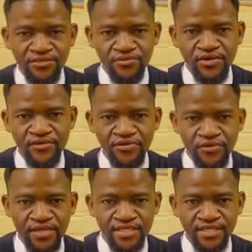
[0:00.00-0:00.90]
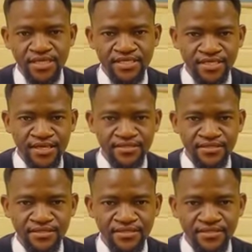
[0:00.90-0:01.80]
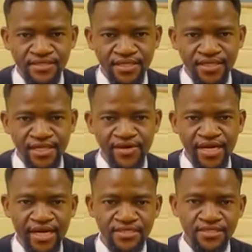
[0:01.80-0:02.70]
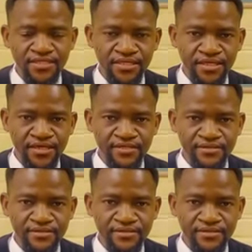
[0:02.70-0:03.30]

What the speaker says: to our viewers, listeners, and our clients in general.